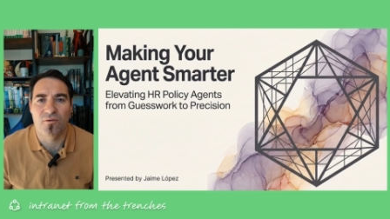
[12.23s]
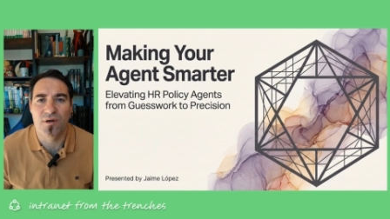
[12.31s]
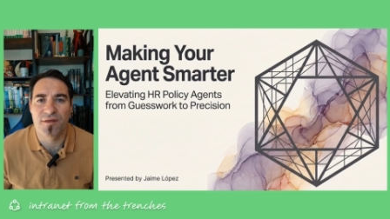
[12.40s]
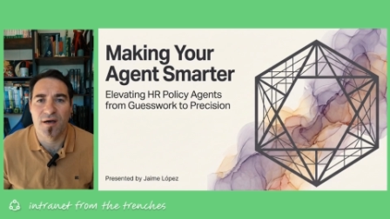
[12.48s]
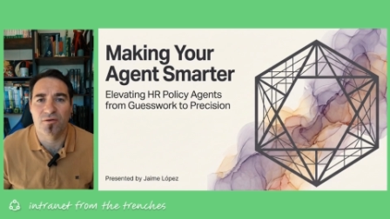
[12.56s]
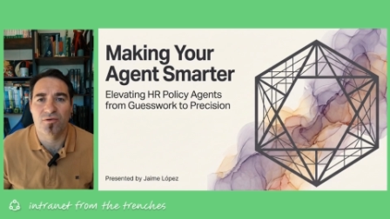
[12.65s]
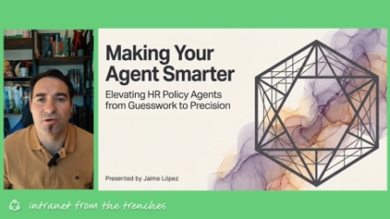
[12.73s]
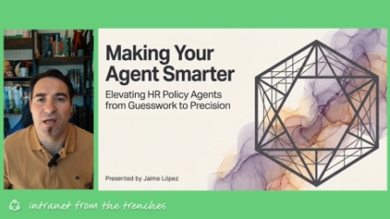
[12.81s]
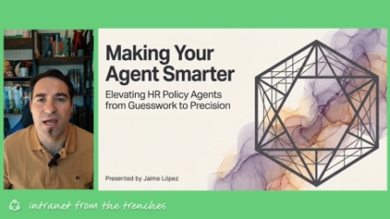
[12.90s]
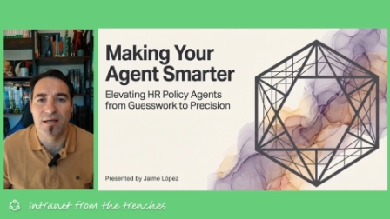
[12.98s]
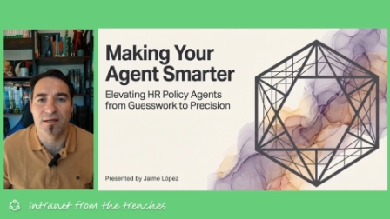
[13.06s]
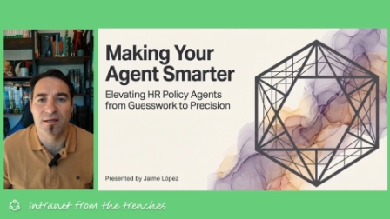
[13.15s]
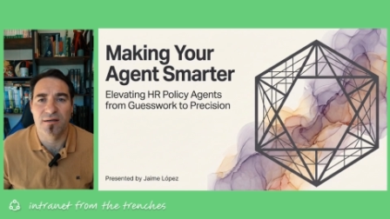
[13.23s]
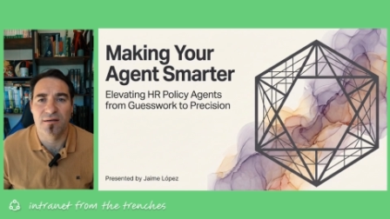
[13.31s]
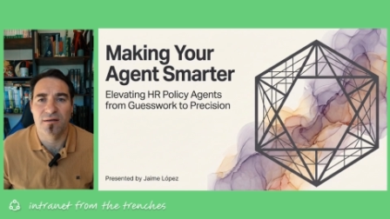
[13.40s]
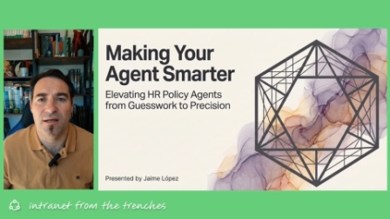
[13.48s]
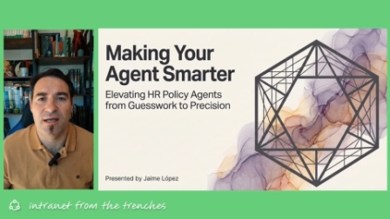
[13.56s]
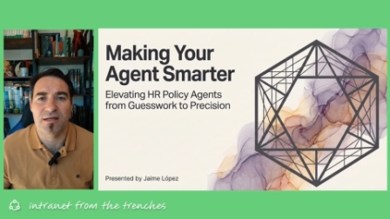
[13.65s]
without
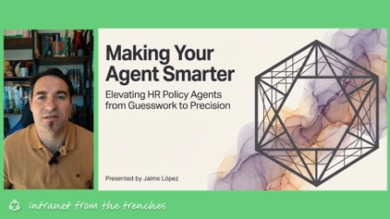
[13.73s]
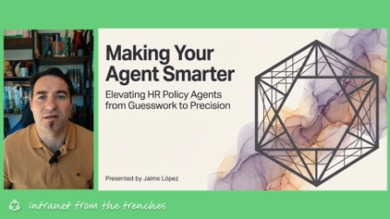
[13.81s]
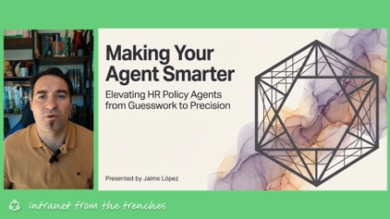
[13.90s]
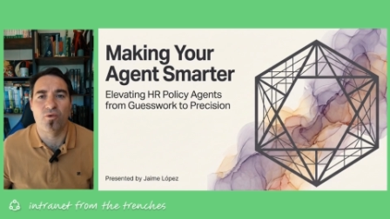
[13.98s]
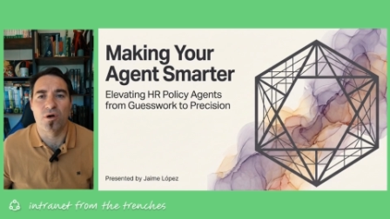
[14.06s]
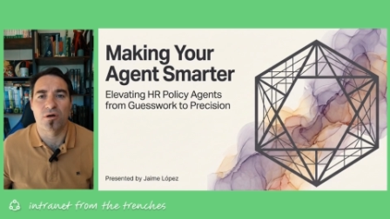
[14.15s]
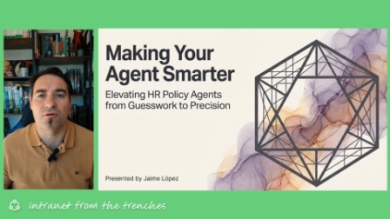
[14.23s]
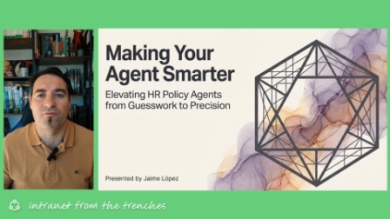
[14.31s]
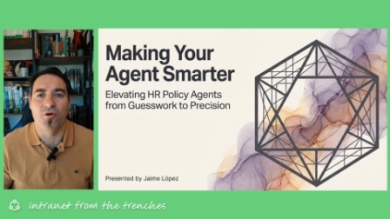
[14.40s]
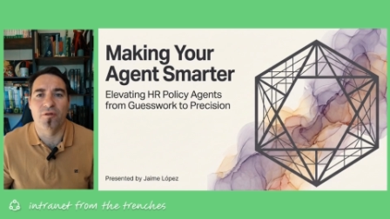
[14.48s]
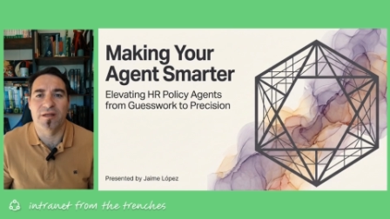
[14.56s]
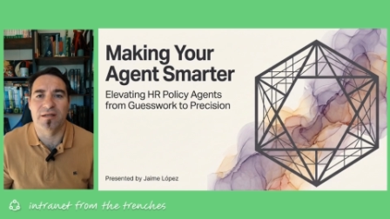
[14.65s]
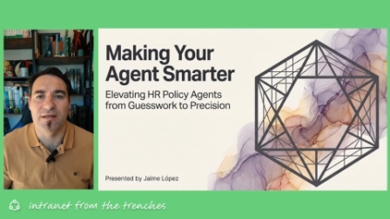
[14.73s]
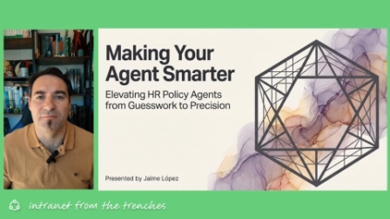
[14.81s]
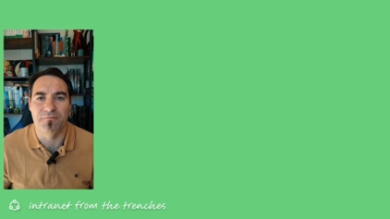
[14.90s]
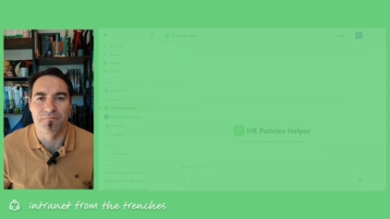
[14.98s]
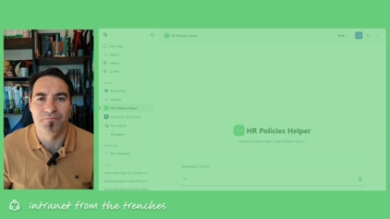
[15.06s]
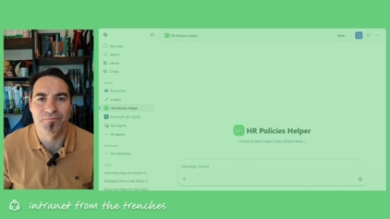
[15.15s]
creating extra work for the
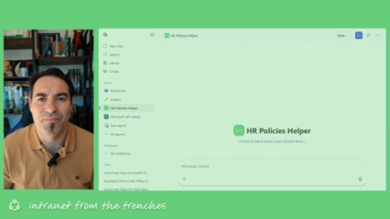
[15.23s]
team.